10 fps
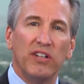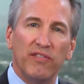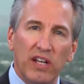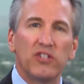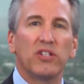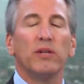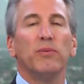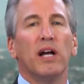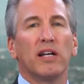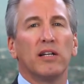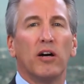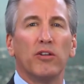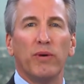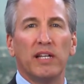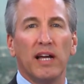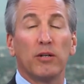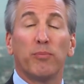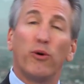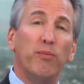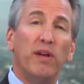and eventually we got it all the way down to
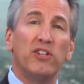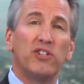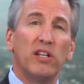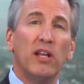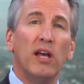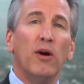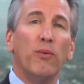probation